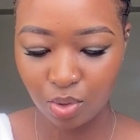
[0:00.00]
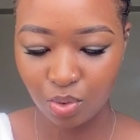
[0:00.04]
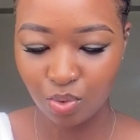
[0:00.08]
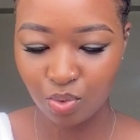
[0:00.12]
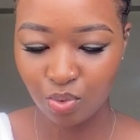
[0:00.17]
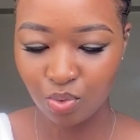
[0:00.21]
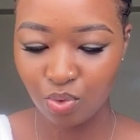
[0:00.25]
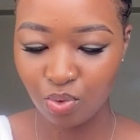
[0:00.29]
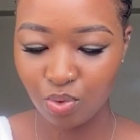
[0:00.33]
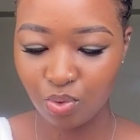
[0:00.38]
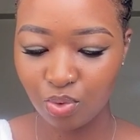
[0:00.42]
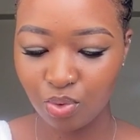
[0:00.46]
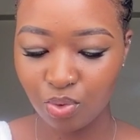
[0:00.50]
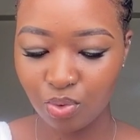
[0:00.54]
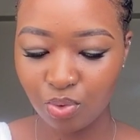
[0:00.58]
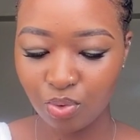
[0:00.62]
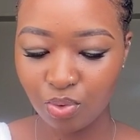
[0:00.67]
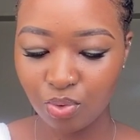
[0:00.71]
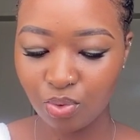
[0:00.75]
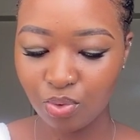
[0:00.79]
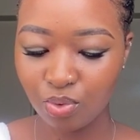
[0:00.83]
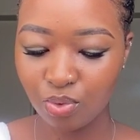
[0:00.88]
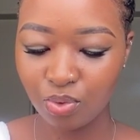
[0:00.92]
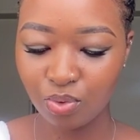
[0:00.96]

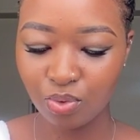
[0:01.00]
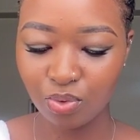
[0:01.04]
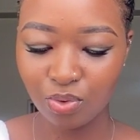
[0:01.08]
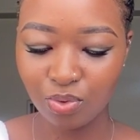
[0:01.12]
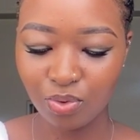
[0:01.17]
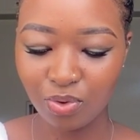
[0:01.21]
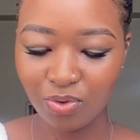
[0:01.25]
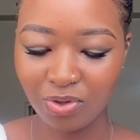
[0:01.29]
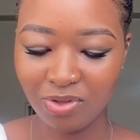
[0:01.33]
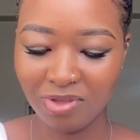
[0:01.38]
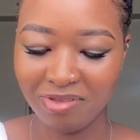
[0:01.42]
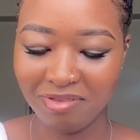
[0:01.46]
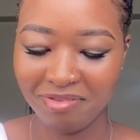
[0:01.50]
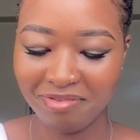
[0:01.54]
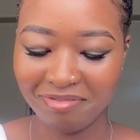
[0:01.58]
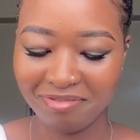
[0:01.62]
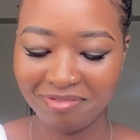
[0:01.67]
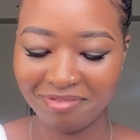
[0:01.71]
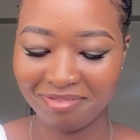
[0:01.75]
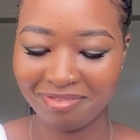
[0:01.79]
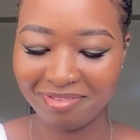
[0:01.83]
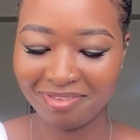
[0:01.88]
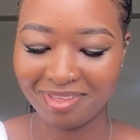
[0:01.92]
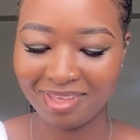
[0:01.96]

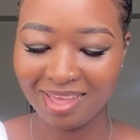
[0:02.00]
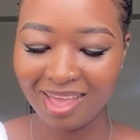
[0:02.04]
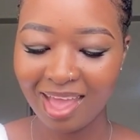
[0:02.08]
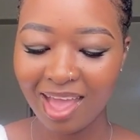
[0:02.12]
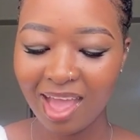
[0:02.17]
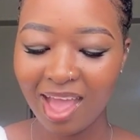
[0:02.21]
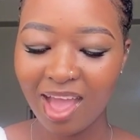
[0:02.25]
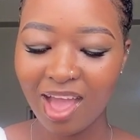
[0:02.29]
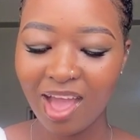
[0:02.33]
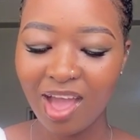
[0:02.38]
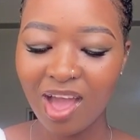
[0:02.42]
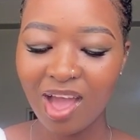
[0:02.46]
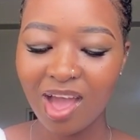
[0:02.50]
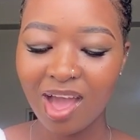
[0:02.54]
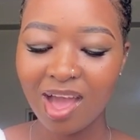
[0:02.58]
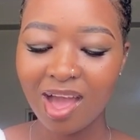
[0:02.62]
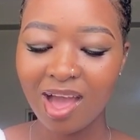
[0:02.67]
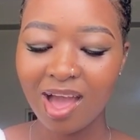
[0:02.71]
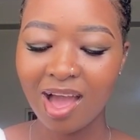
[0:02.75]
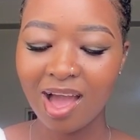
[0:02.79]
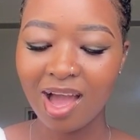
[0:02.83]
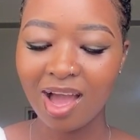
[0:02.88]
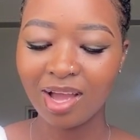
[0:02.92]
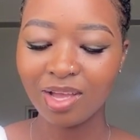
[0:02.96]

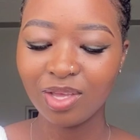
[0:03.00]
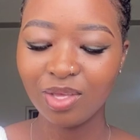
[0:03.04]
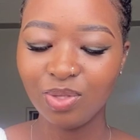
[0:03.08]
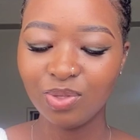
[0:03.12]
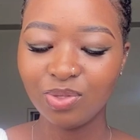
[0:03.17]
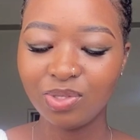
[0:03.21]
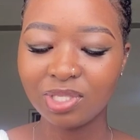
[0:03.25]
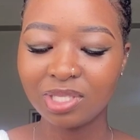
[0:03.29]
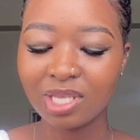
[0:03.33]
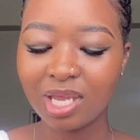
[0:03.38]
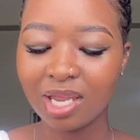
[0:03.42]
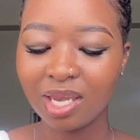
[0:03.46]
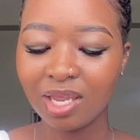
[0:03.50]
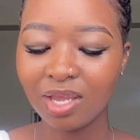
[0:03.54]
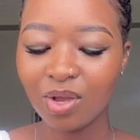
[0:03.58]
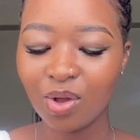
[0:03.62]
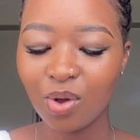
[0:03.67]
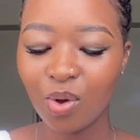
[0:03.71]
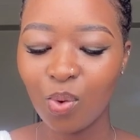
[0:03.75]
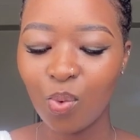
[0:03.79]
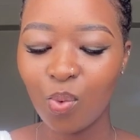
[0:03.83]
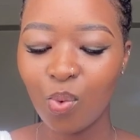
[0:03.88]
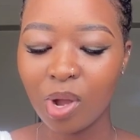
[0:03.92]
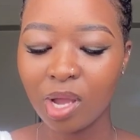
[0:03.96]
are you studying
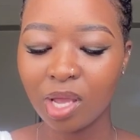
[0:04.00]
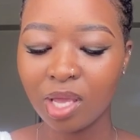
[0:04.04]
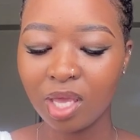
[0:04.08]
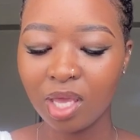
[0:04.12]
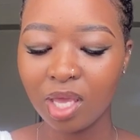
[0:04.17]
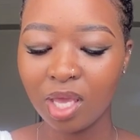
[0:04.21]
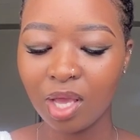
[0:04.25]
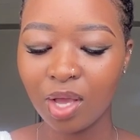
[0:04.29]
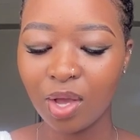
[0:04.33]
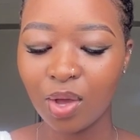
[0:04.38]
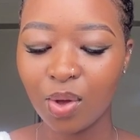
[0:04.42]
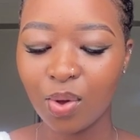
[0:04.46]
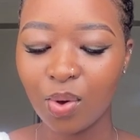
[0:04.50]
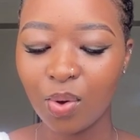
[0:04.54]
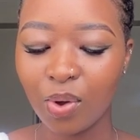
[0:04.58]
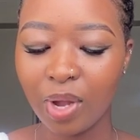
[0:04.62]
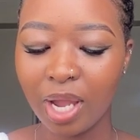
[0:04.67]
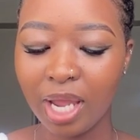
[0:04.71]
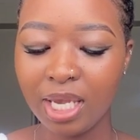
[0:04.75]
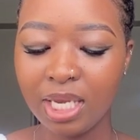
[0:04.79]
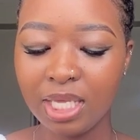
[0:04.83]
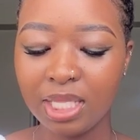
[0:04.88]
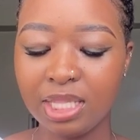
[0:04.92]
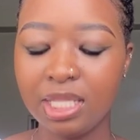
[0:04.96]
or working or
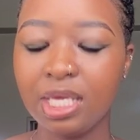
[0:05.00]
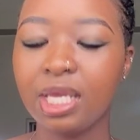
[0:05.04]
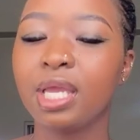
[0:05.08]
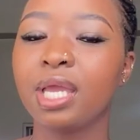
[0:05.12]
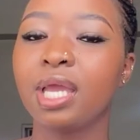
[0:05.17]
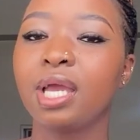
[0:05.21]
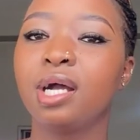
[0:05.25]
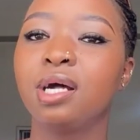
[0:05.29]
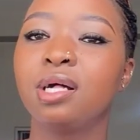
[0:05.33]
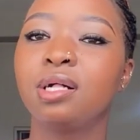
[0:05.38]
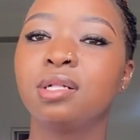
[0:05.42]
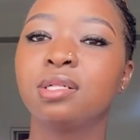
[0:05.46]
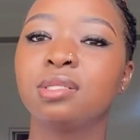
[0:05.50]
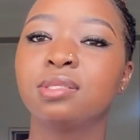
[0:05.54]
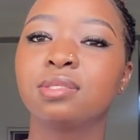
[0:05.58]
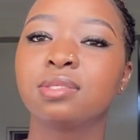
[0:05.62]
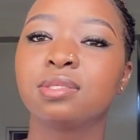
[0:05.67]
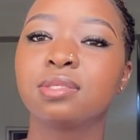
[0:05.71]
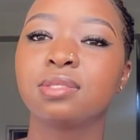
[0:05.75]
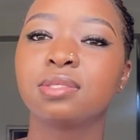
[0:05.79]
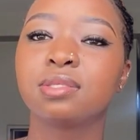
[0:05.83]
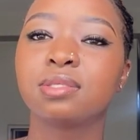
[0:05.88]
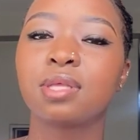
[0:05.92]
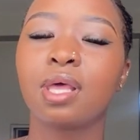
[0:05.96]
anything
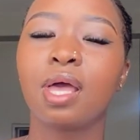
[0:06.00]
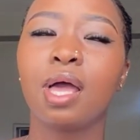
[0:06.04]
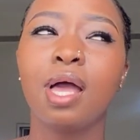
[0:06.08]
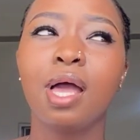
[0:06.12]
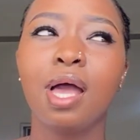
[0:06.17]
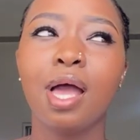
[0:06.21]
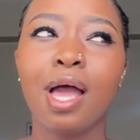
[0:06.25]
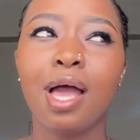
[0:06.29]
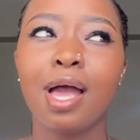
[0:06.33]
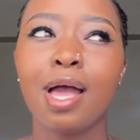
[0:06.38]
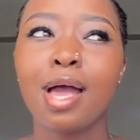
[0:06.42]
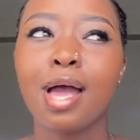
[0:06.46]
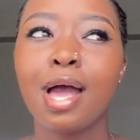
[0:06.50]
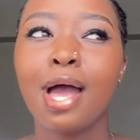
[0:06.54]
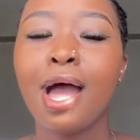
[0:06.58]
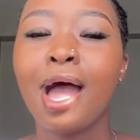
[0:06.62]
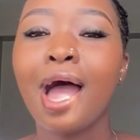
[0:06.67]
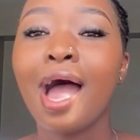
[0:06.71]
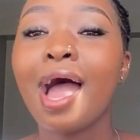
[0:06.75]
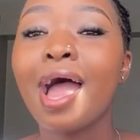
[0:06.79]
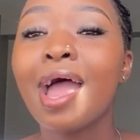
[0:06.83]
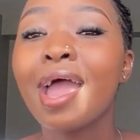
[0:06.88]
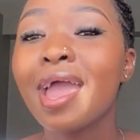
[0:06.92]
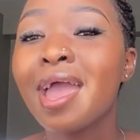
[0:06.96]
else?
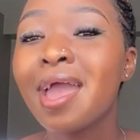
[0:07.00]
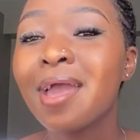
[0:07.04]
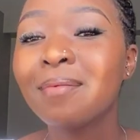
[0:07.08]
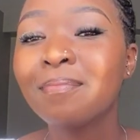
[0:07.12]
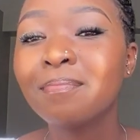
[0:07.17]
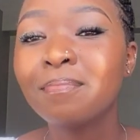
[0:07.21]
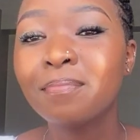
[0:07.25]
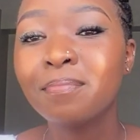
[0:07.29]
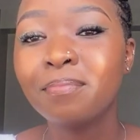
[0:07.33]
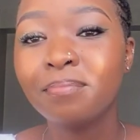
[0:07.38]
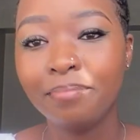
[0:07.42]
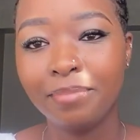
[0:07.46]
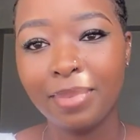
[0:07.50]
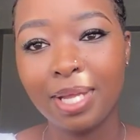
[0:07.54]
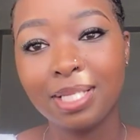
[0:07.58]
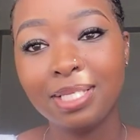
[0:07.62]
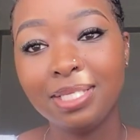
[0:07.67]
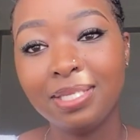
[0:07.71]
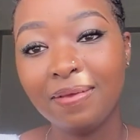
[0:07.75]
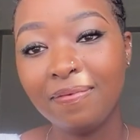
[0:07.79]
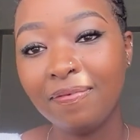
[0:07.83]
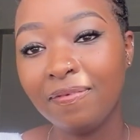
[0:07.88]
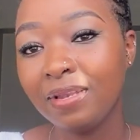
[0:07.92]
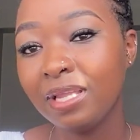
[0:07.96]
I am
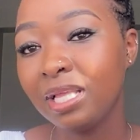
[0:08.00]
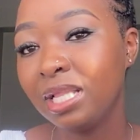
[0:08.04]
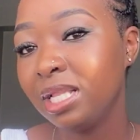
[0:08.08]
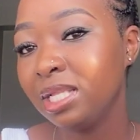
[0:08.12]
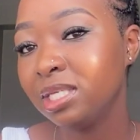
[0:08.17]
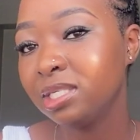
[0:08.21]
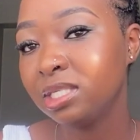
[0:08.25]
definitely